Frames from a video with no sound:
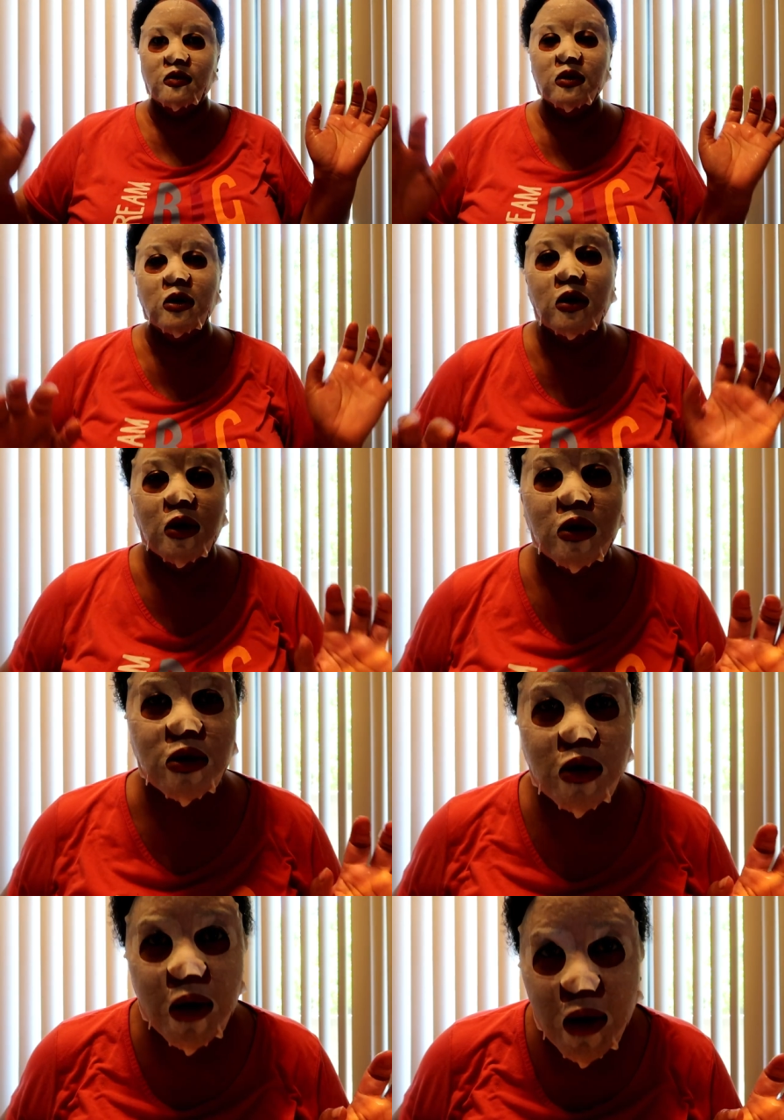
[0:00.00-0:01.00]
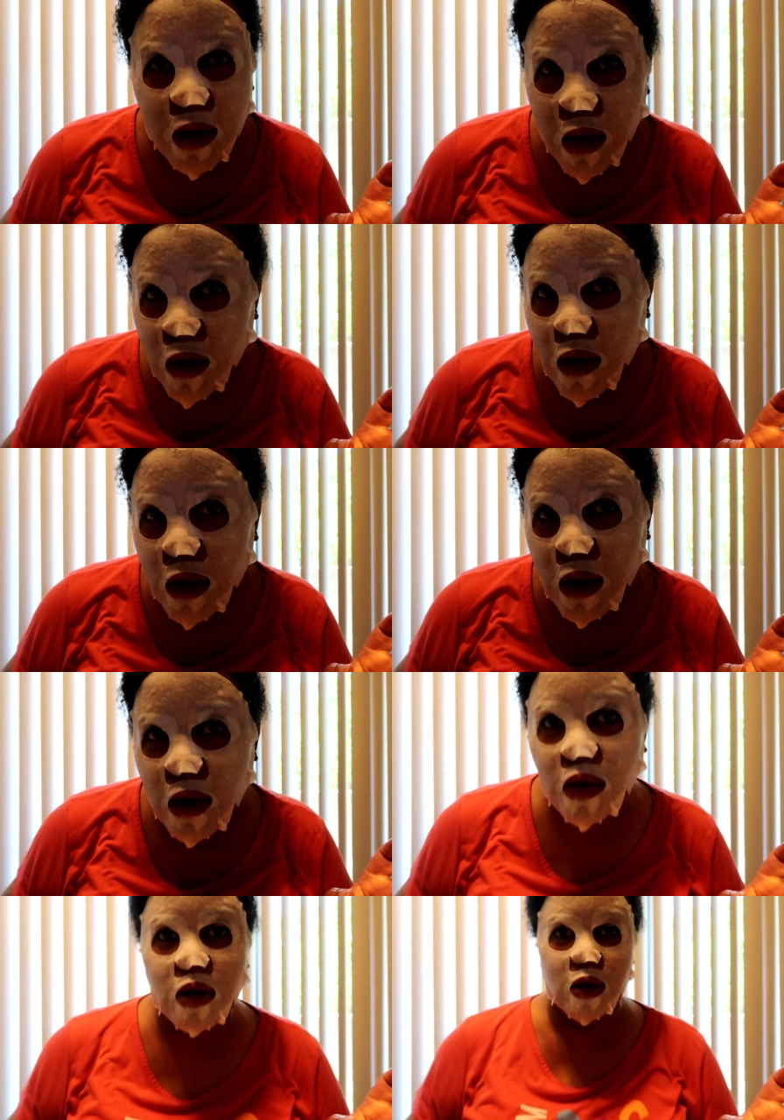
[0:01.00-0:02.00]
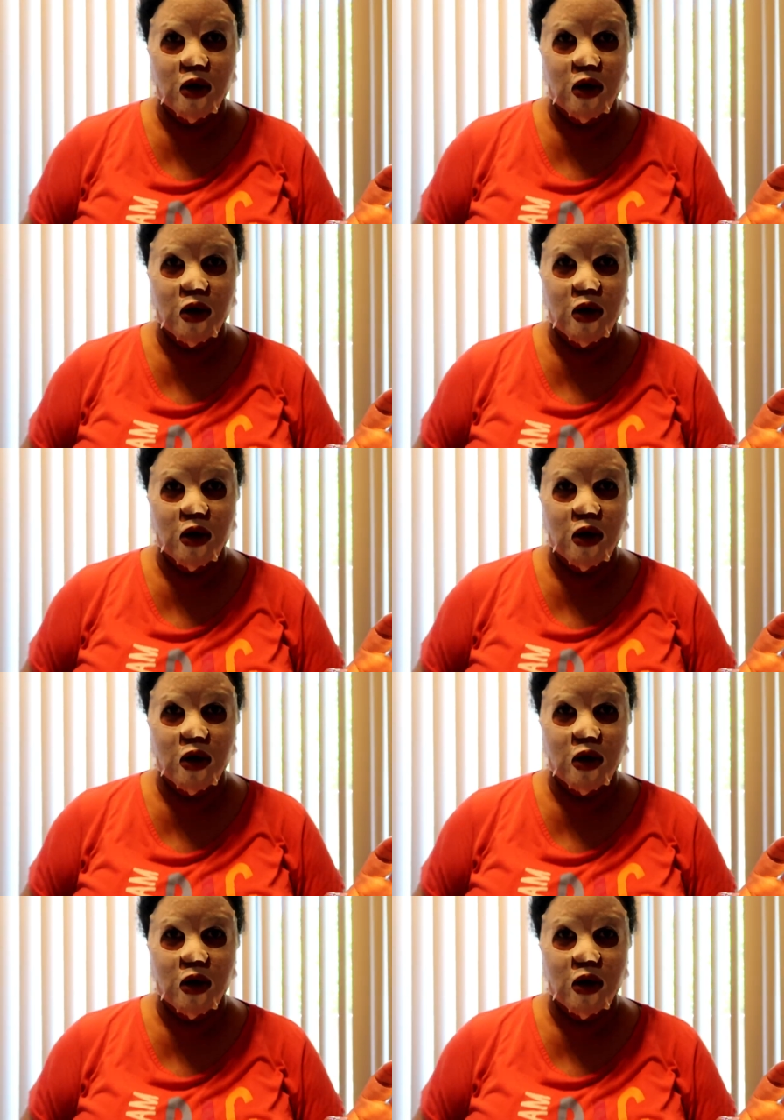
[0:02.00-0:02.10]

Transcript: Didn't he say? So there I go. Hello.